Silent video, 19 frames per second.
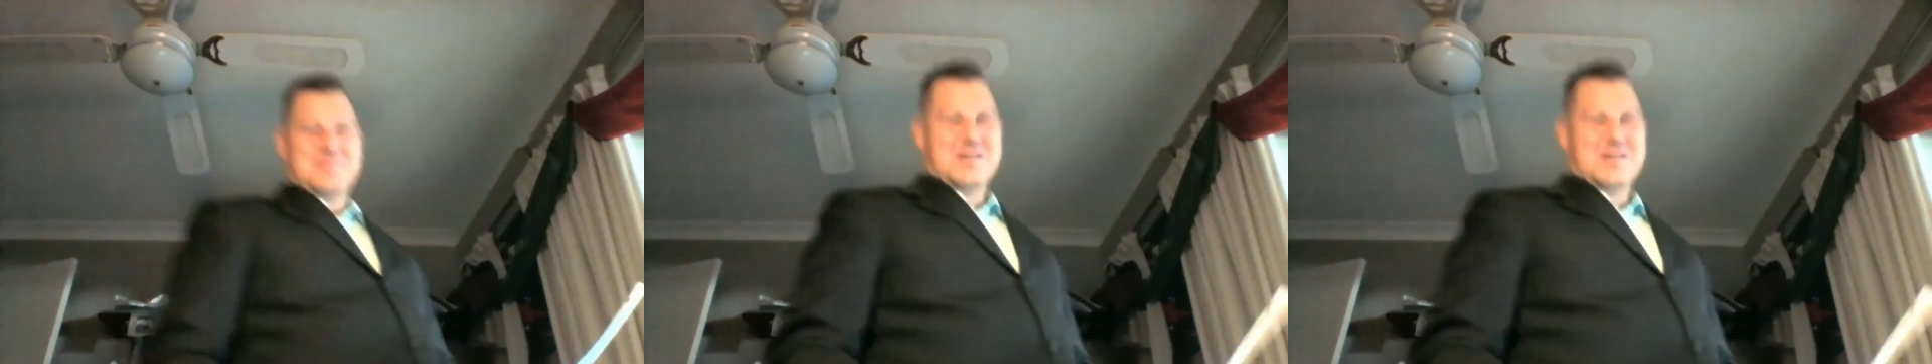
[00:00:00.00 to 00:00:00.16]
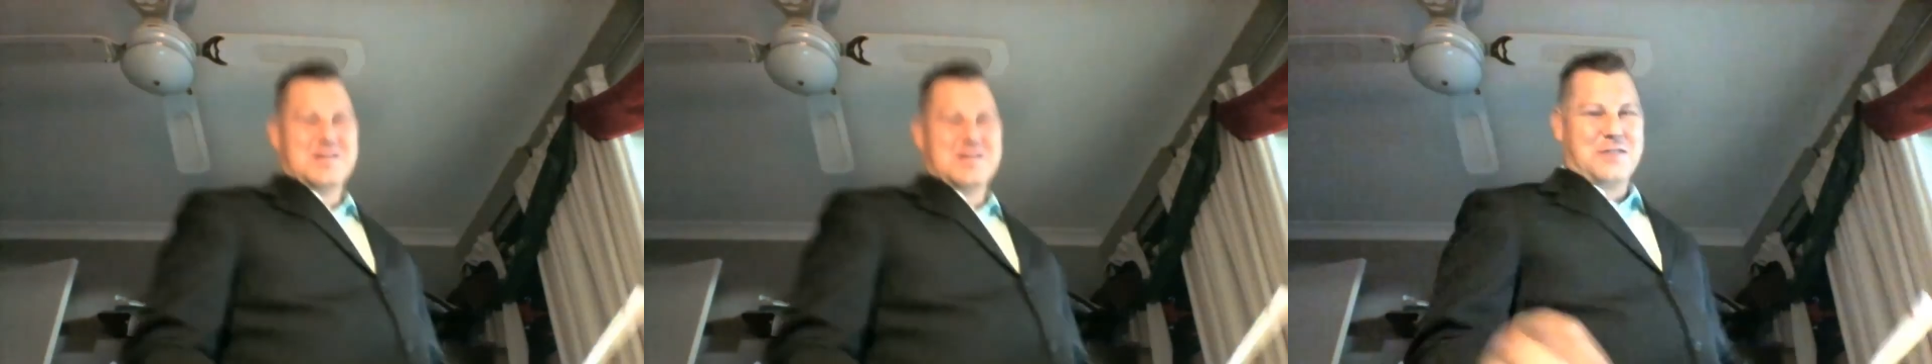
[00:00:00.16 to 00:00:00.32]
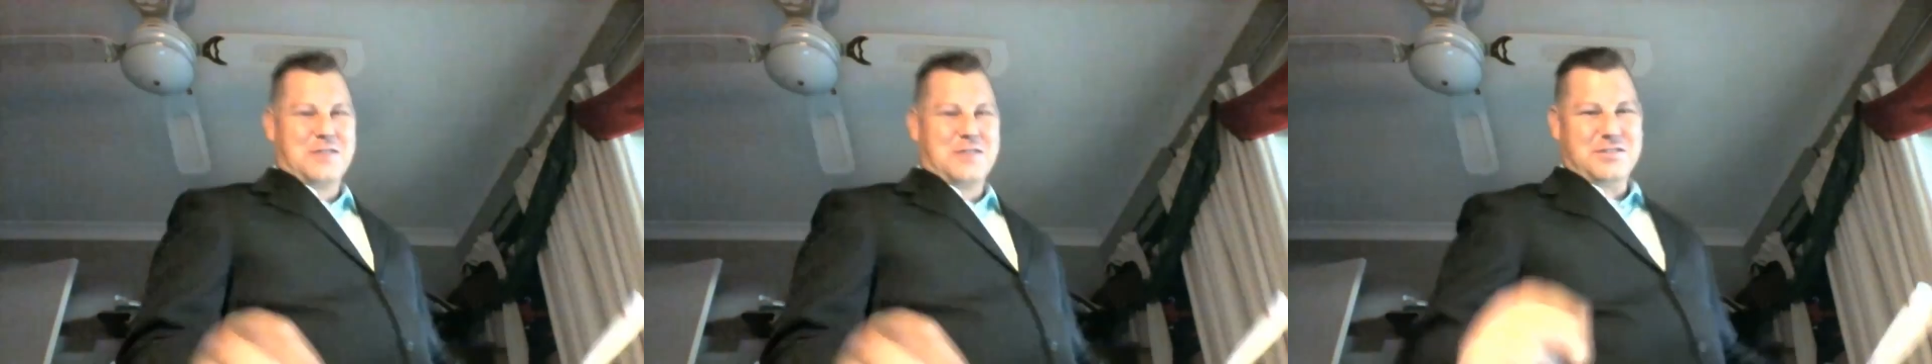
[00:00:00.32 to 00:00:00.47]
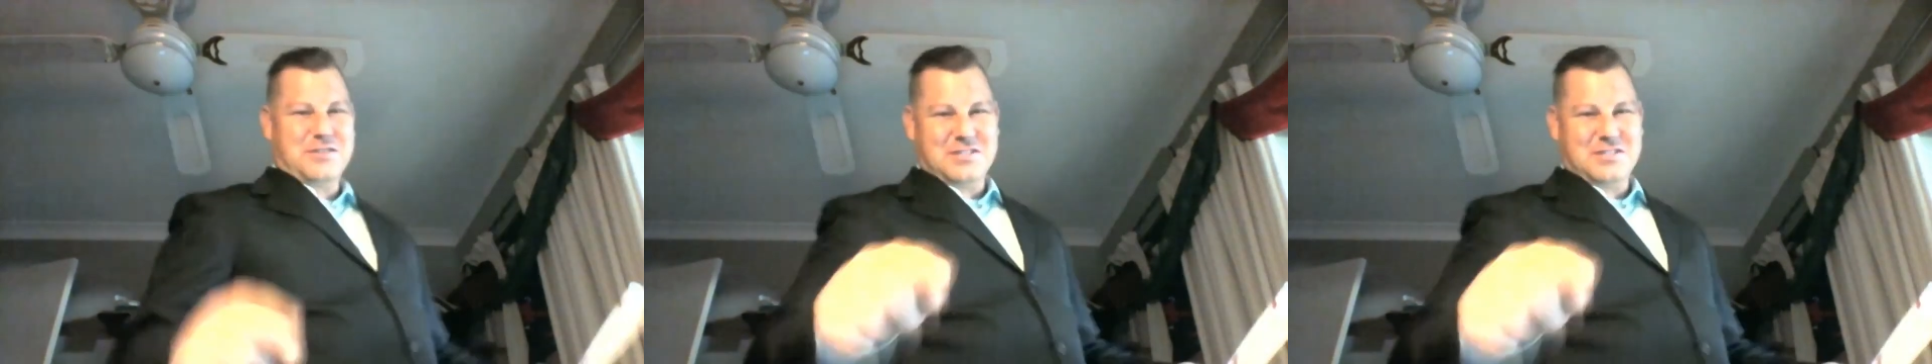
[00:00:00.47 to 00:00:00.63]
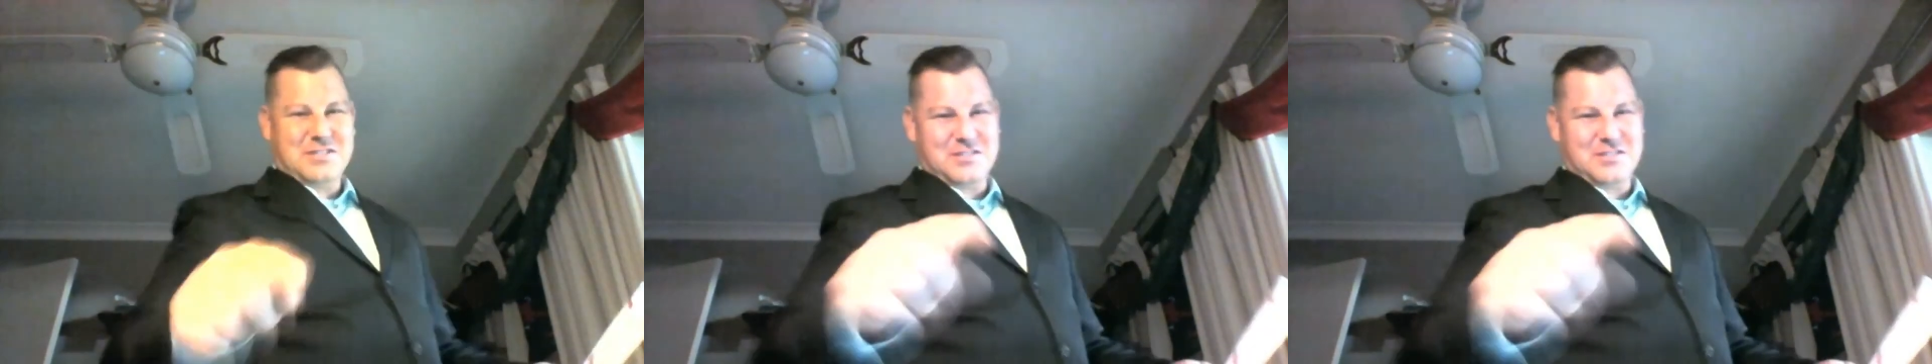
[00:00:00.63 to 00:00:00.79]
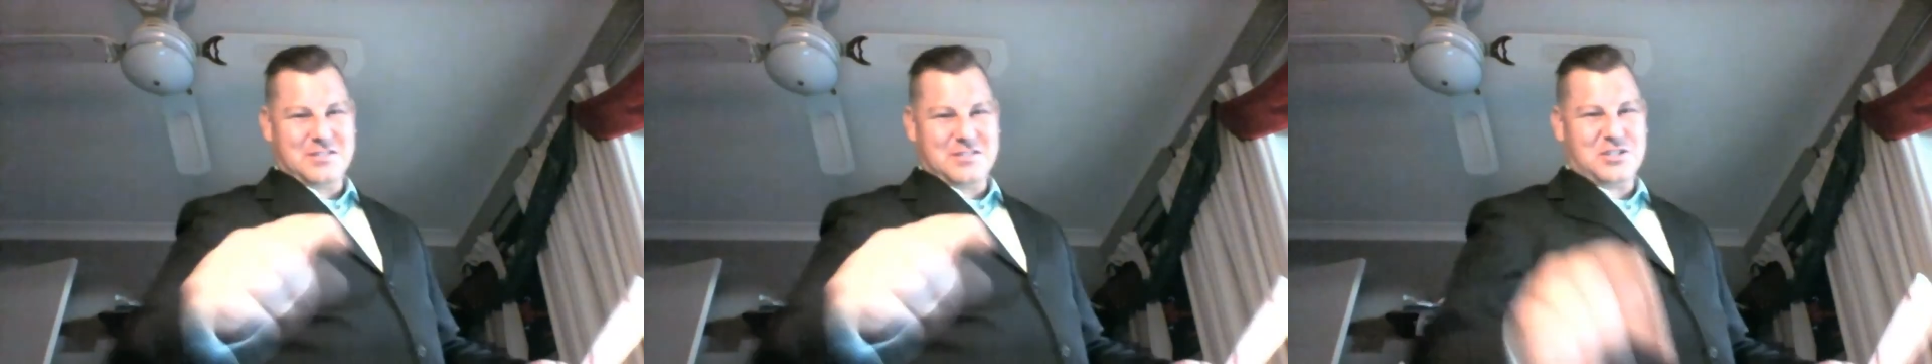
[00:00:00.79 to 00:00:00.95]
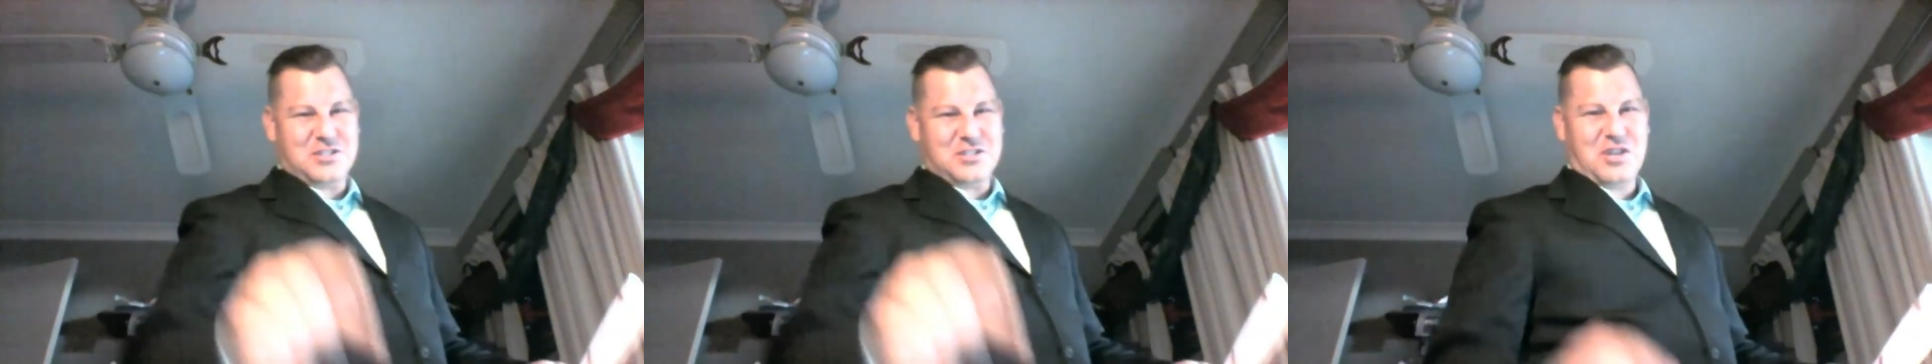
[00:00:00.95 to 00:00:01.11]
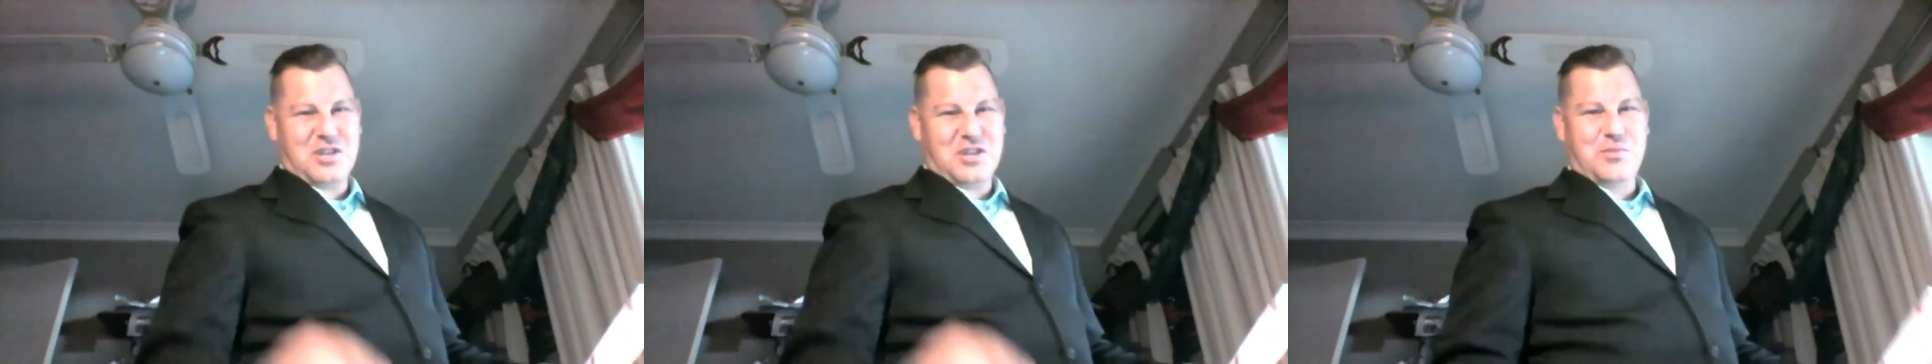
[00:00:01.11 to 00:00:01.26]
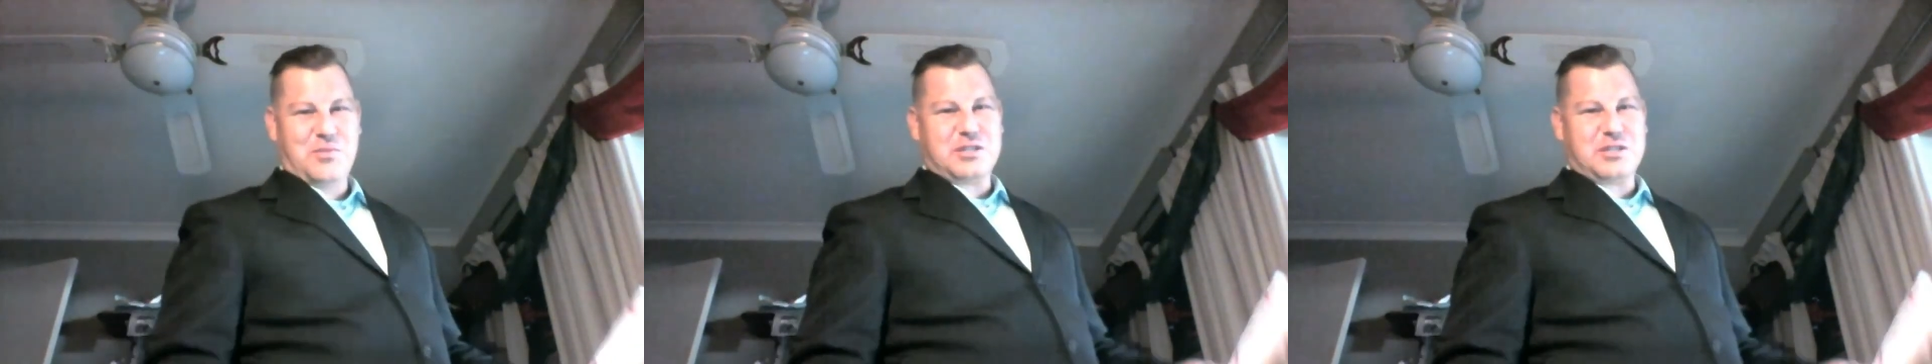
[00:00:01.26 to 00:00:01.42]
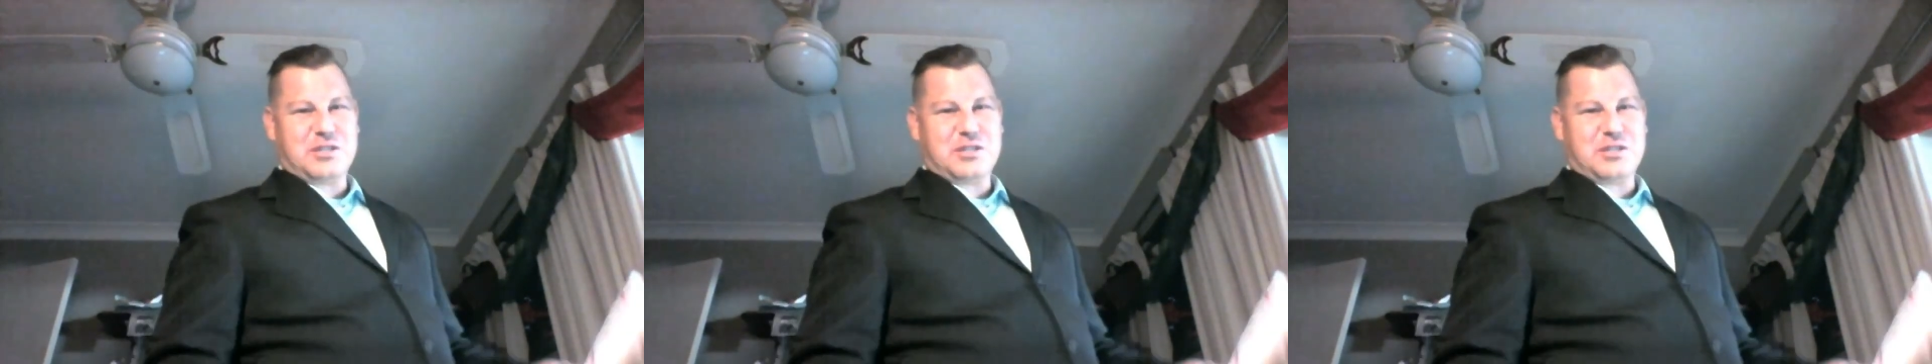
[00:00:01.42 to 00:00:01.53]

I think this is the cheapest